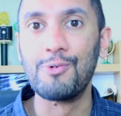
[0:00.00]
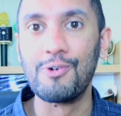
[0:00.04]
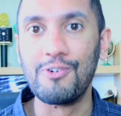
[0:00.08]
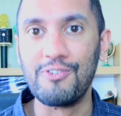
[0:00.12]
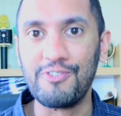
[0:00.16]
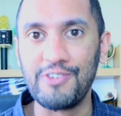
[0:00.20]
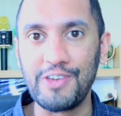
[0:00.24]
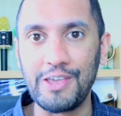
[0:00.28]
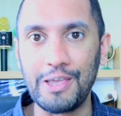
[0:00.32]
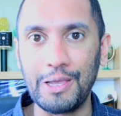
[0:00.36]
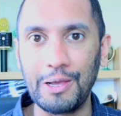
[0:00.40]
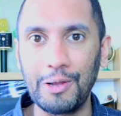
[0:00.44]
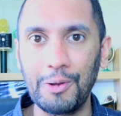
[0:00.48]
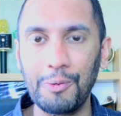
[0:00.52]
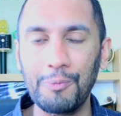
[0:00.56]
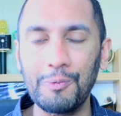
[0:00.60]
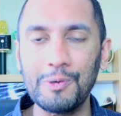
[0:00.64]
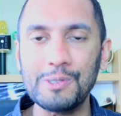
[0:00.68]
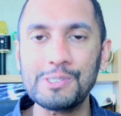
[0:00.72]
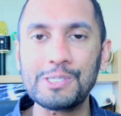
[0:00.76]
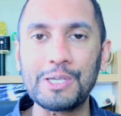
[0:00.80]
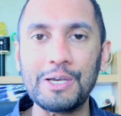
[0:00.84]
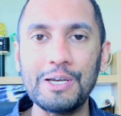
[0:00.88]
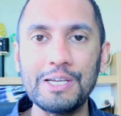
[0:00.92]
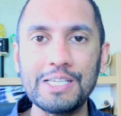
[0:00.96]
reveal
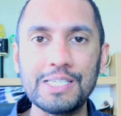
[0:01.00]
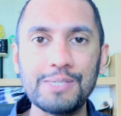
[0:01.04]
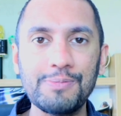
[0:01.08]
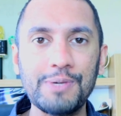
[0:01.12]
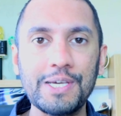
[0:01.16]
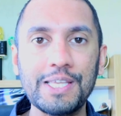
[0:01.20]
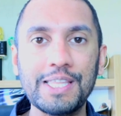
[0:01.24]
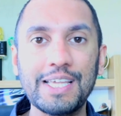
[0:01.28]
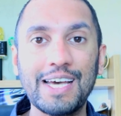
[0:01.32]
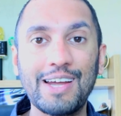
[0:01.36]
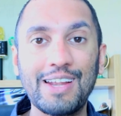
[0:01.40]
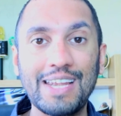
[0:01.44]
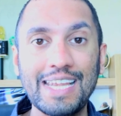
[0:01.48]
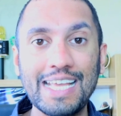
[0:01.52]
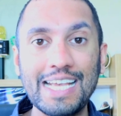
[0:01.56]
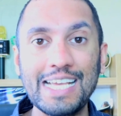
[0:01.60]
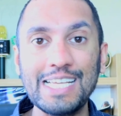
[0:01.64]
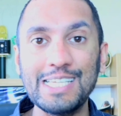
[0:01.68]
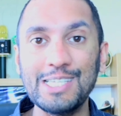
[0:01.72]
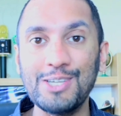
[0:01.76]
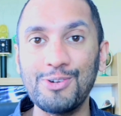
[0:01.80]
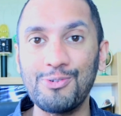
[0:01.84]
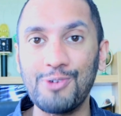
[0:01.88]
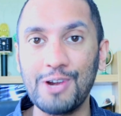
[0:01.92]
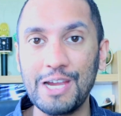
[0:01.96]
was going to be that
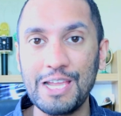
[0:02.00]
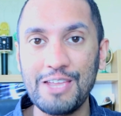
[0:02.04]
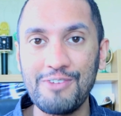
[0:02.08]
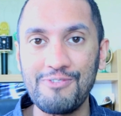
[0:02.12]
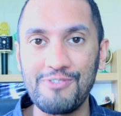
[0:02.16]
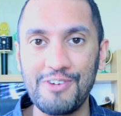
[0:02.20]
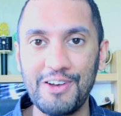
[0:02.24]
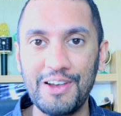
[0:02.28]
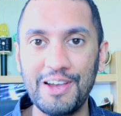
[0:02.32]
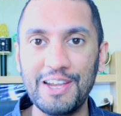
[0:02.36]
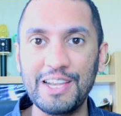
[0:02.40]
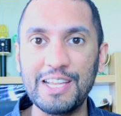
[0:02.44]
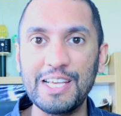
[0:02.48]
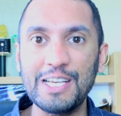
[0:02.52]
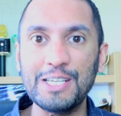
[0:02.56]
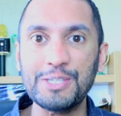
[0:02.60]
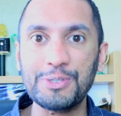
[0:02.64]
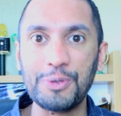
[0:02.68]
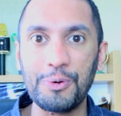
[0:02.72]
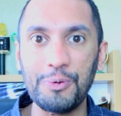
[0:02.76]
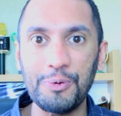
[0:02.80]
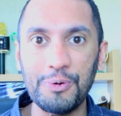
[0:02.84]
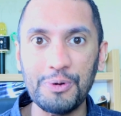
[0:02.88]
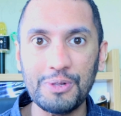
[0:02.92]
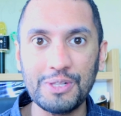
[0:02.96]
Lady Raven is
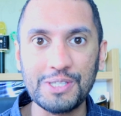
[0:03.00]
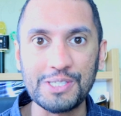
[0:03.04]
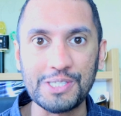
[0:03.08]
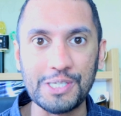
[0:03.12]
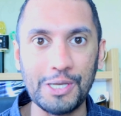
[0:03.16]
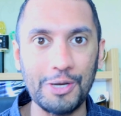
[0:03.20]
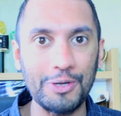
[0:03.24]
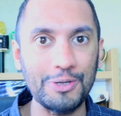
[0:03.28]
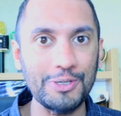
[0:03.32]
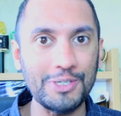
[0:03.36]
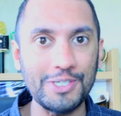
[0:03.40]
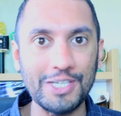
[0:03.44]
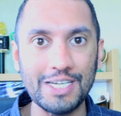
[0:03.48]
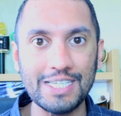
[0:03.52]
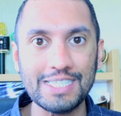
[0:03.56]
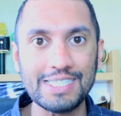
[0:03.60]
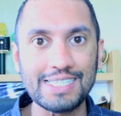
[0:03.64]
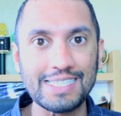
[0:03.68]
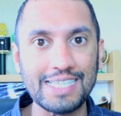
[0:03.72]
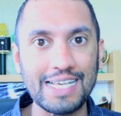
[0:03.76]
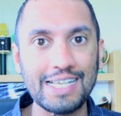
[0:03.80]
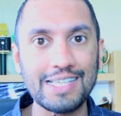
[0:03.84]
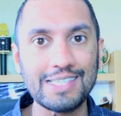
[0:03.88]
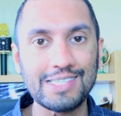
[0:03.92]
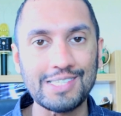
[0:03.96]
also
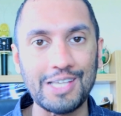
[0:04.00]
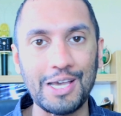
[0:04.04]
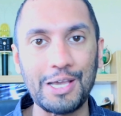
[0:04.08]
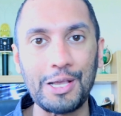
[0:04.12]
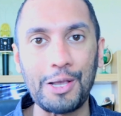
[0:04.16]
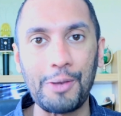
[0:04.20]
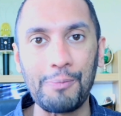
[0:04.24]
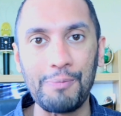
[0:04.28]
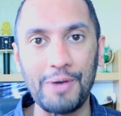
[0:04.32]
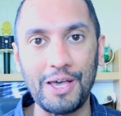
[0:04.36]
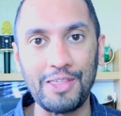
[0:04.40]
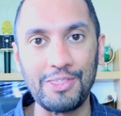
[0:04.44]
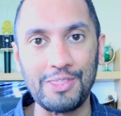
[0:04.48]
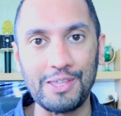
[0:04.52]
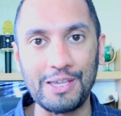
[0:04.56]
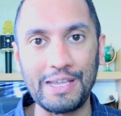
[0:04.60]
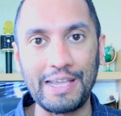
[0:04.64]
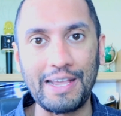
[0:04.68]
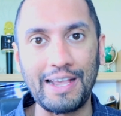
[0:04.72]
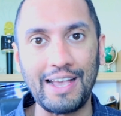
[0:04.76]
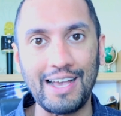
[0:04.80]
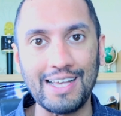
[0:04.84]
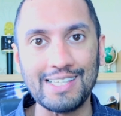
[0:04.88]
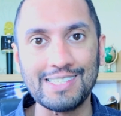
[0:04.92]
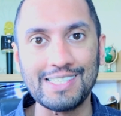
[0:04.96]
just as
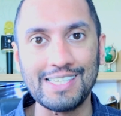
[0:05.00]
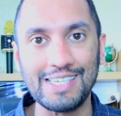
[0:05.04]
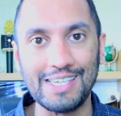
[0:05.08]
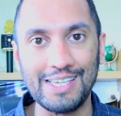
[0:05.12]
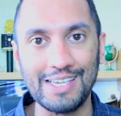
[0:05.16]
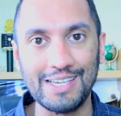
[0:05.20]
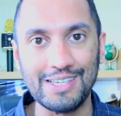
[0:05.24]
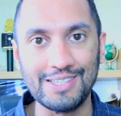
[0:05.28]
psychopathic as he